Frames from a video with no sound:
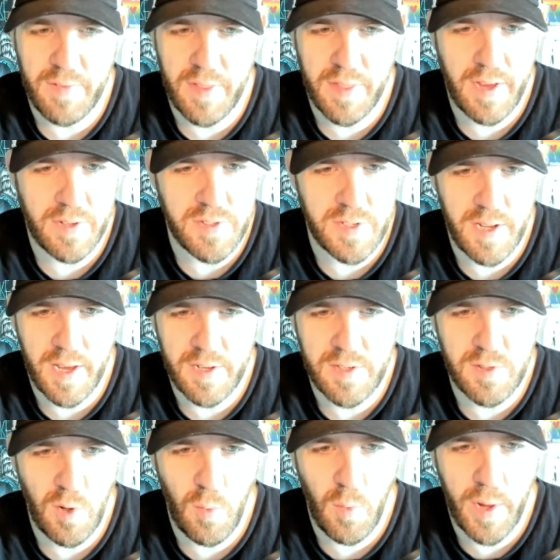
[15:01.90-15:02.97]
have 1,000 decks.
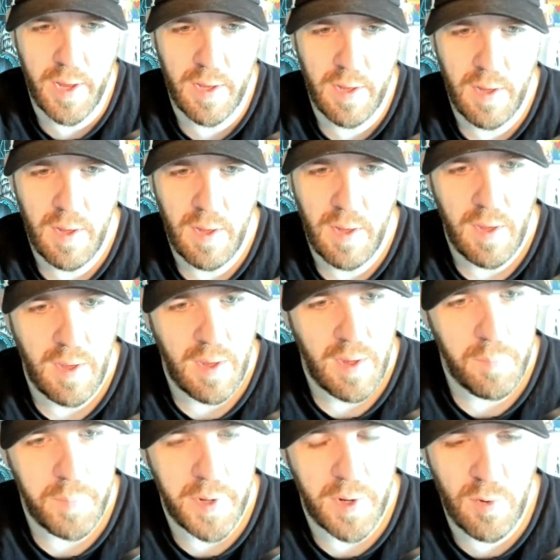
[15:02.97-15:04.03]
No way.
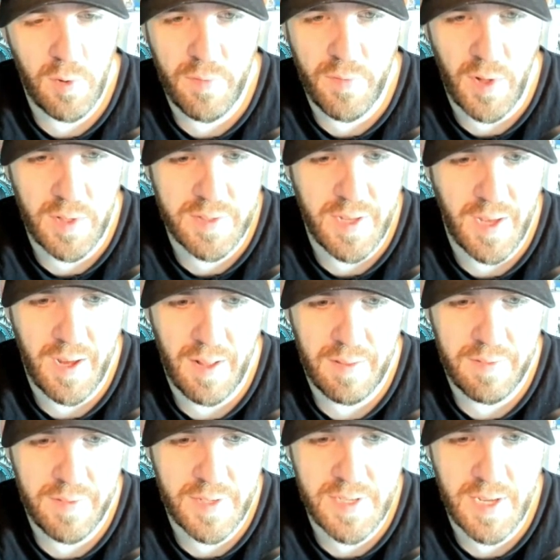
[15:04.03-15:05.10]
Pyrrha the Volatile.
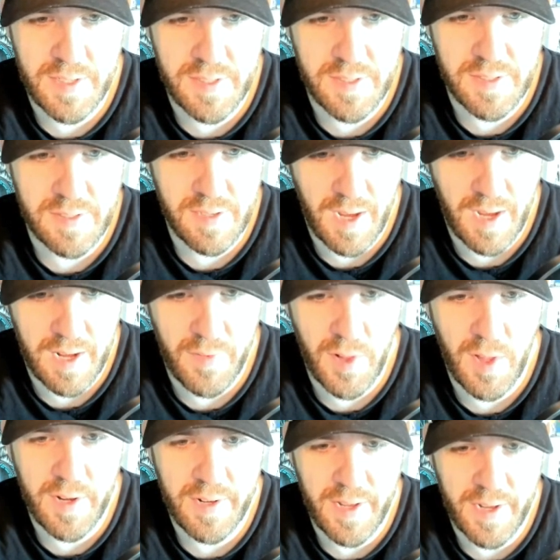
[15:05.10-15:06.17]
This has kind of a
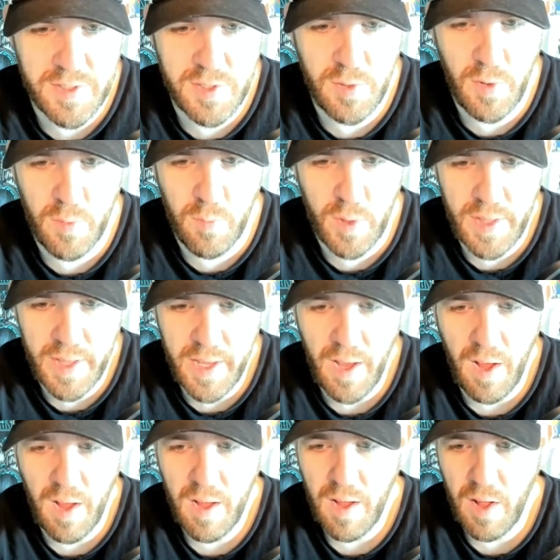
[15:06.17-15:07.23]
lot of decks too. It really,
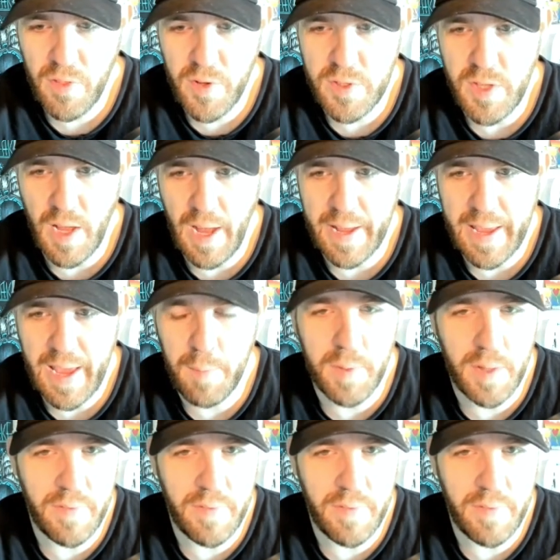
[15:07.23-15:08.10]
I can't